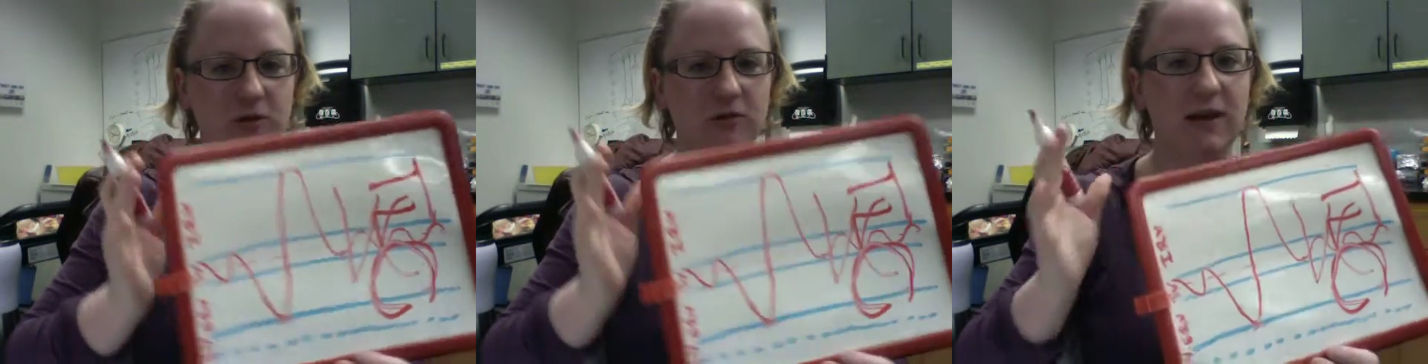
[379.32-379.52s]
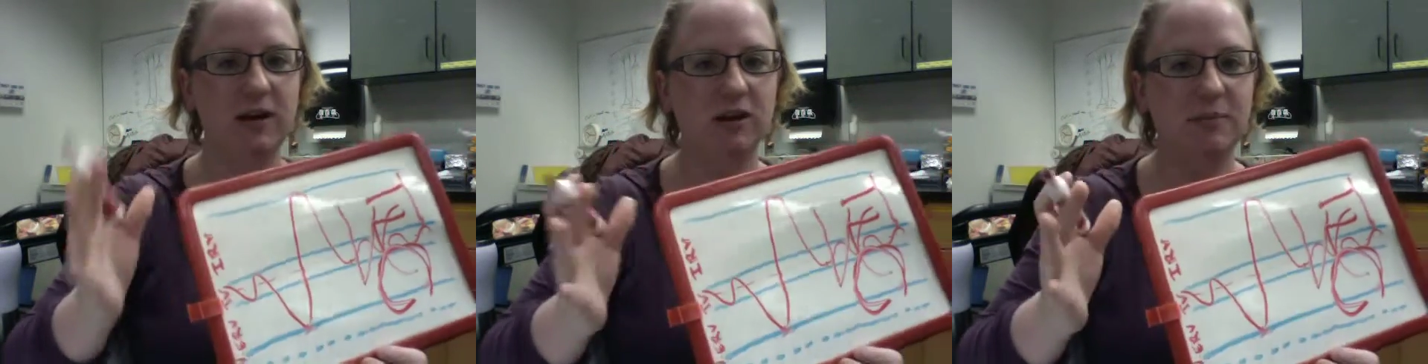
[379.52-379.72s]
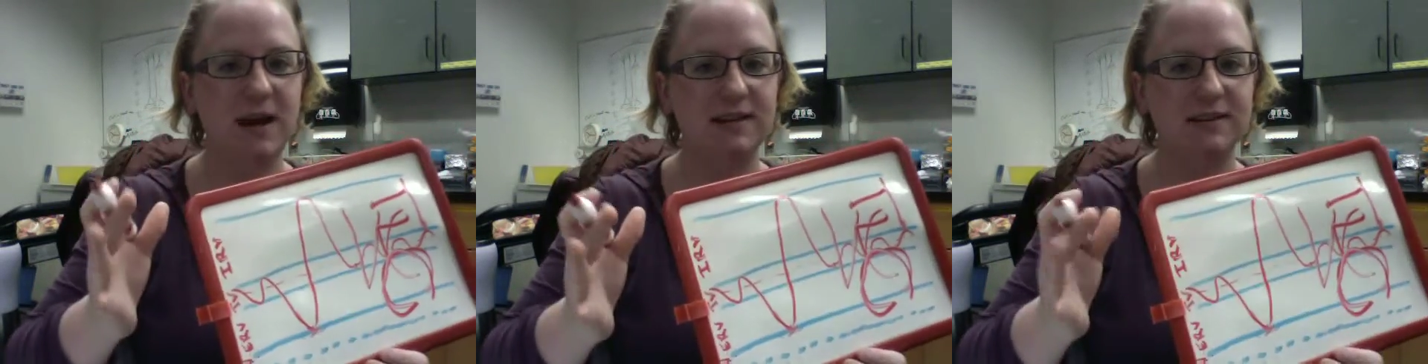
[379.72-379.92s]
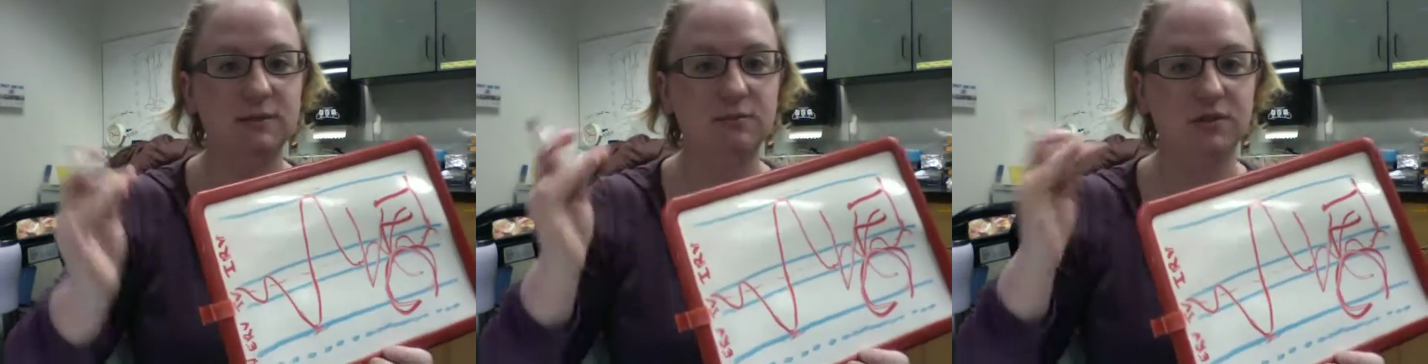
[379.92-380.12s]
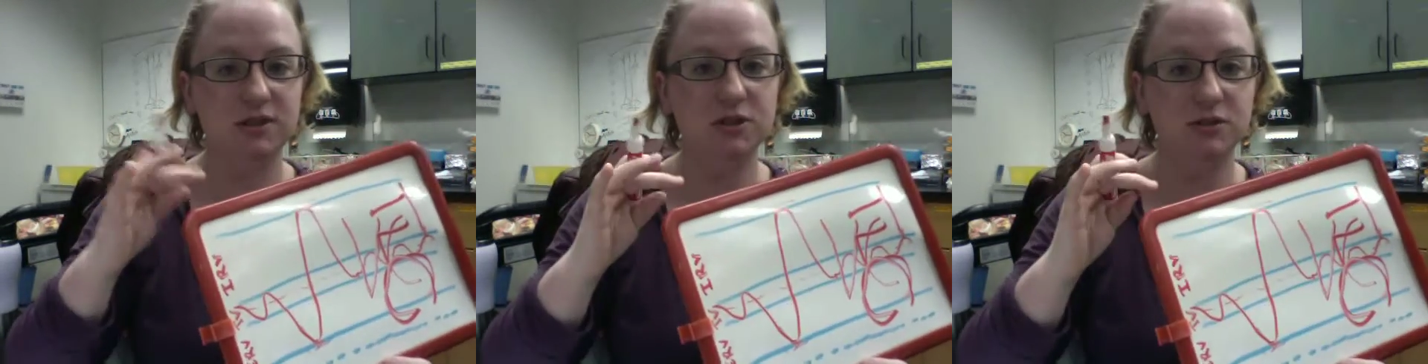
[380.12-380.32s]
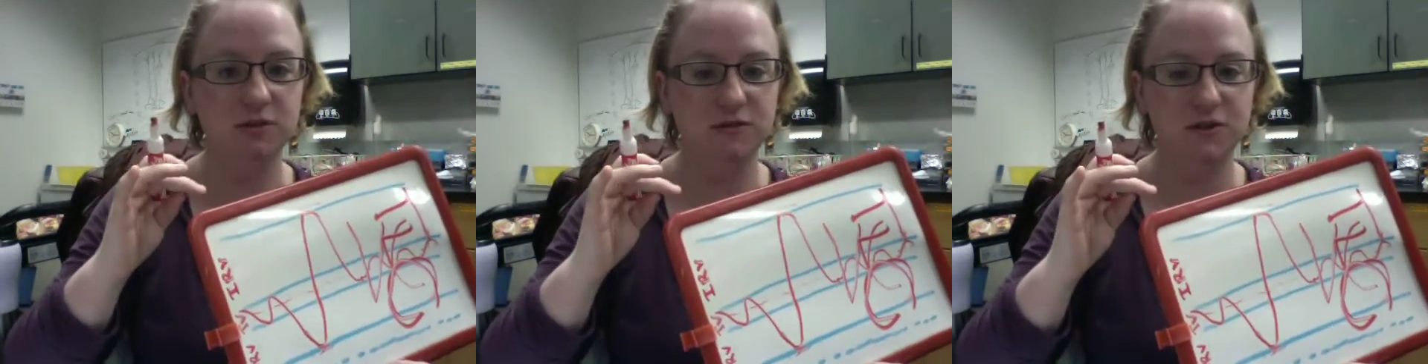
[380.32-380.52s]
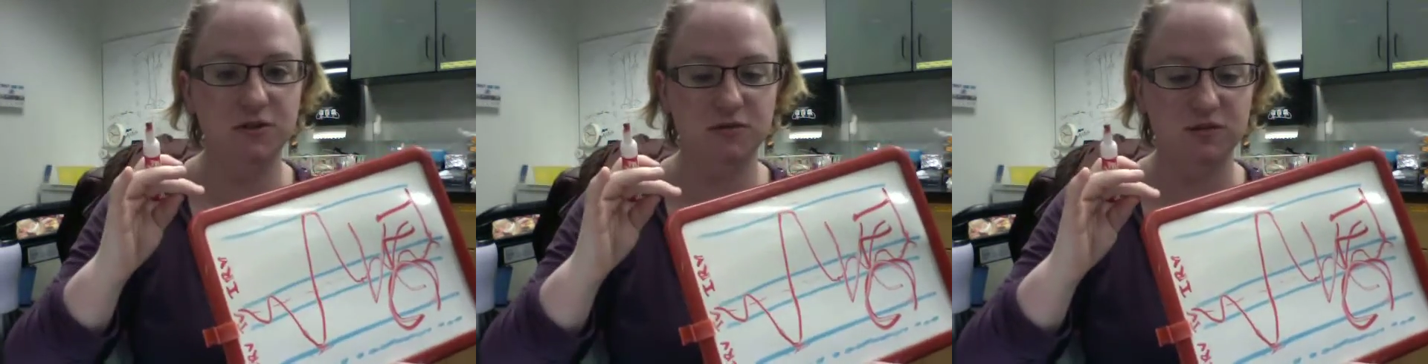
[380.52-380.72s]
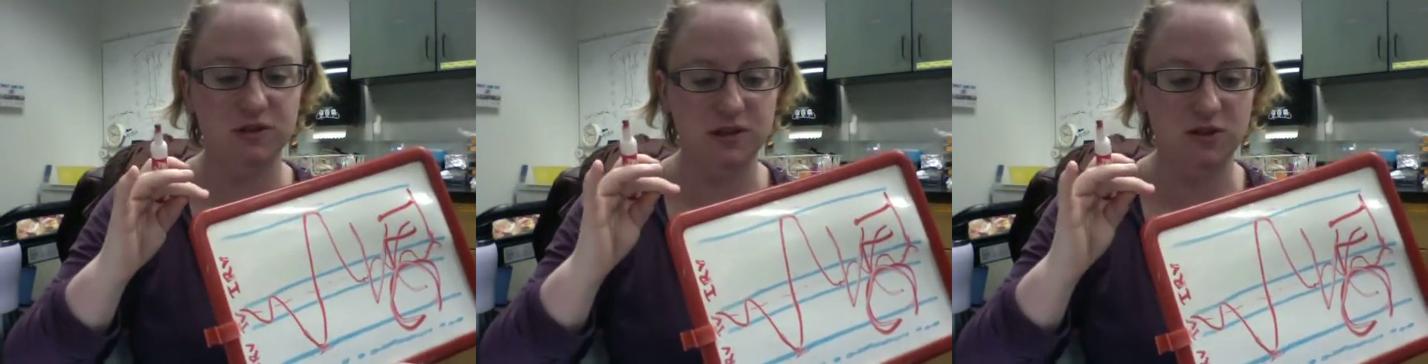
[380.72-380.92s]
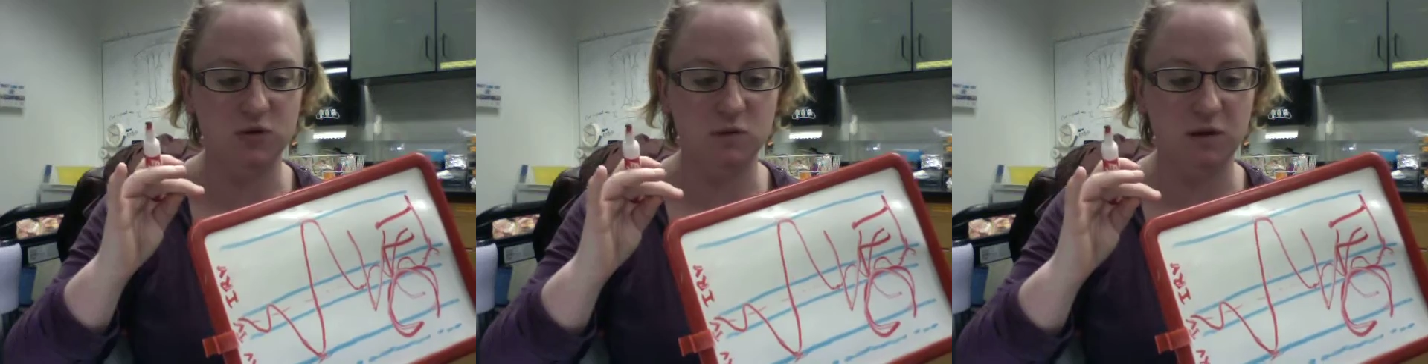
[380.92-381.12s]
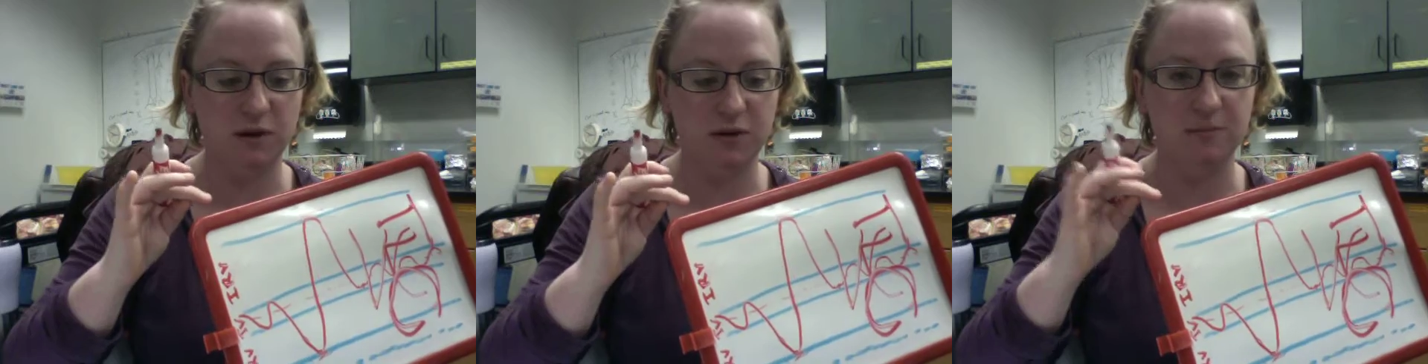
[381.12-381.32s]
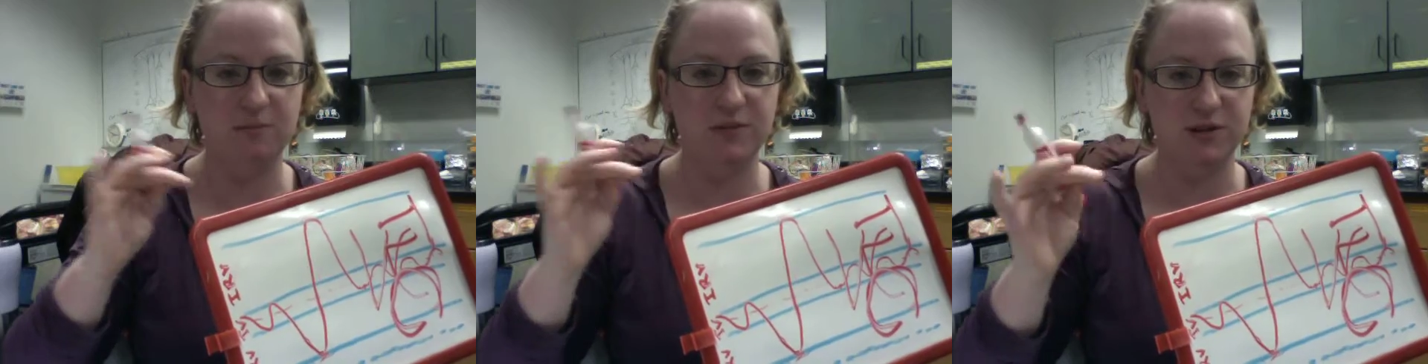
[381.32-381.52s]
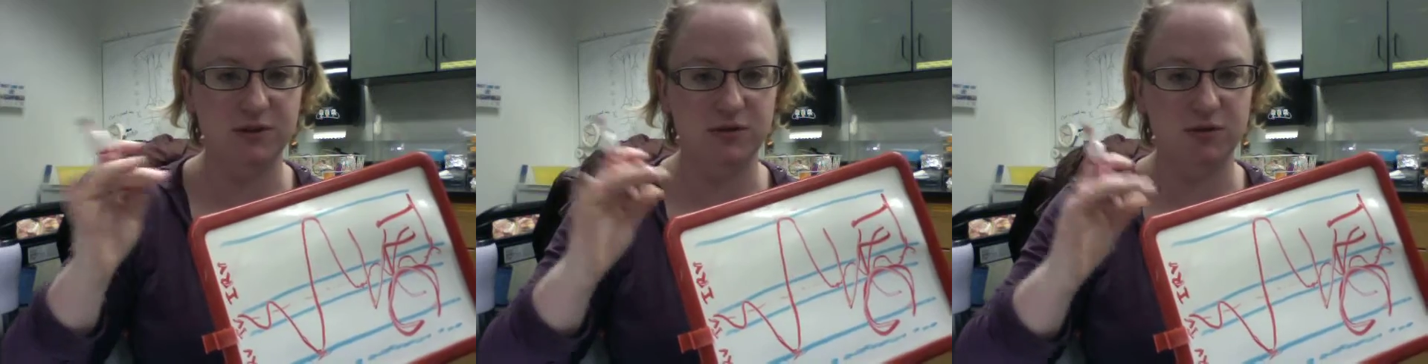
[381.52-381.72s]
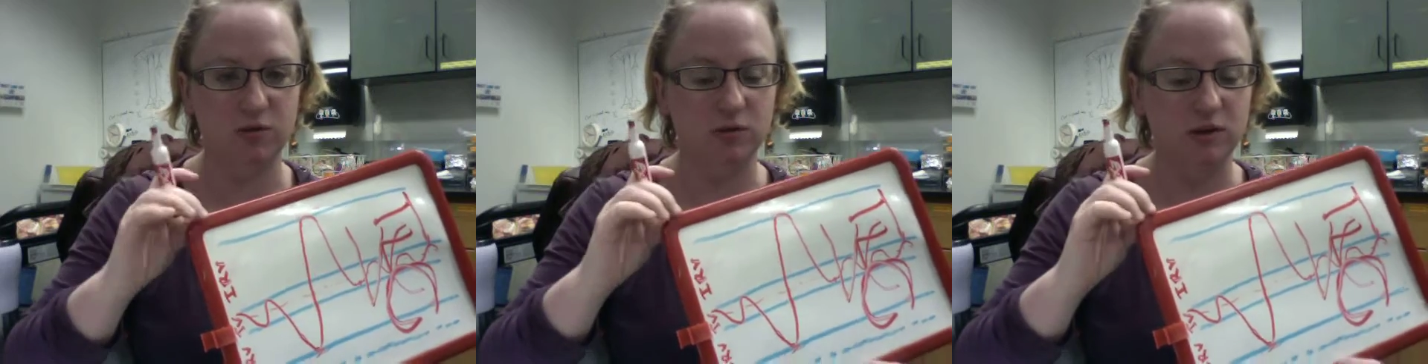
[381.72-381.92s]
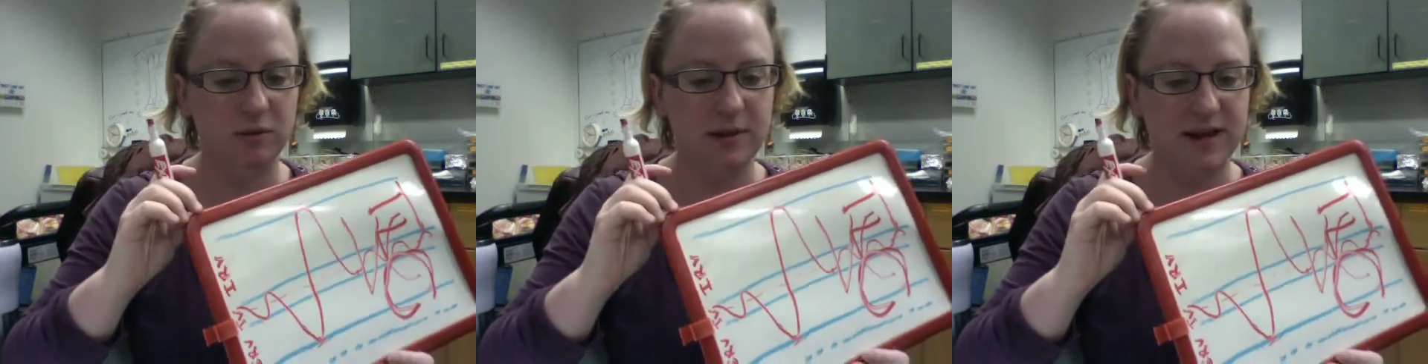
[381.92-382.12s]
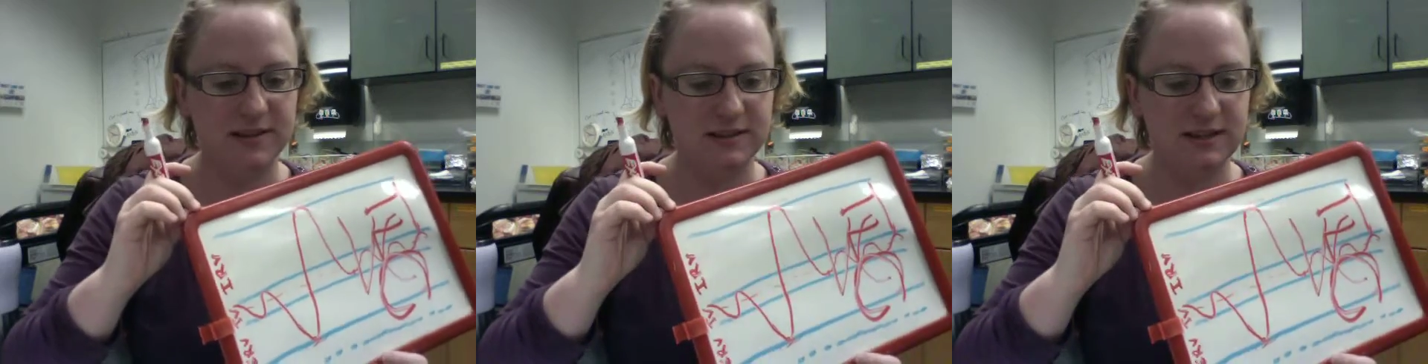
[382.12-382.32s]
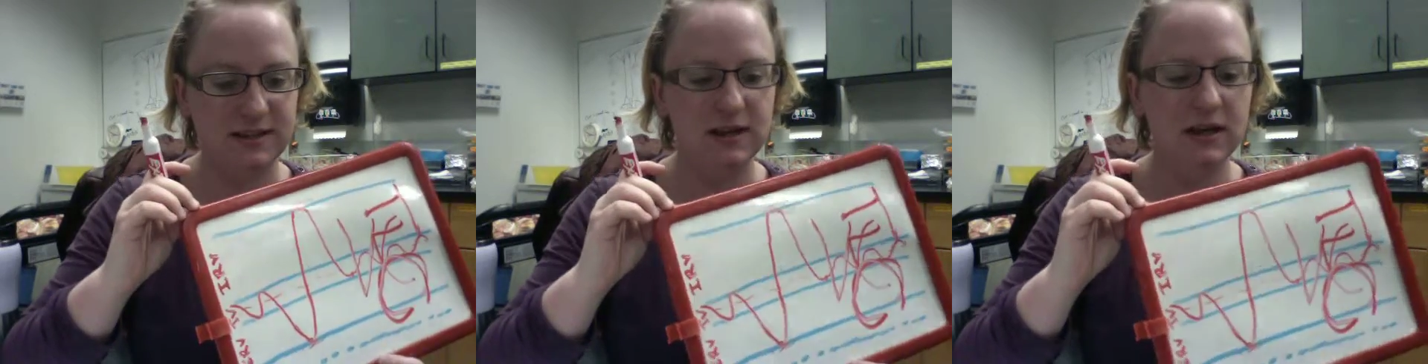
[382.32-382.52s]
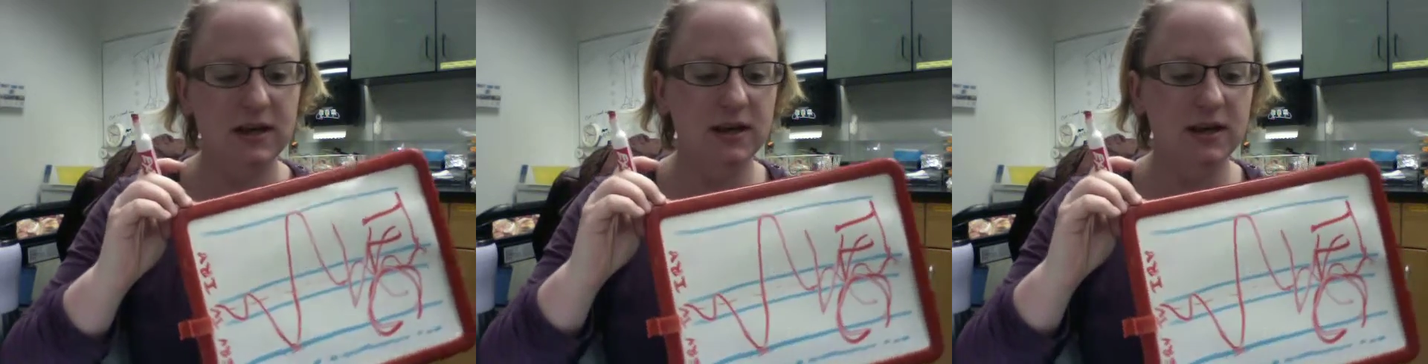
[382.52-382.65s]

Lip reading: vital capacity plus your residual volume is your total lung capacity.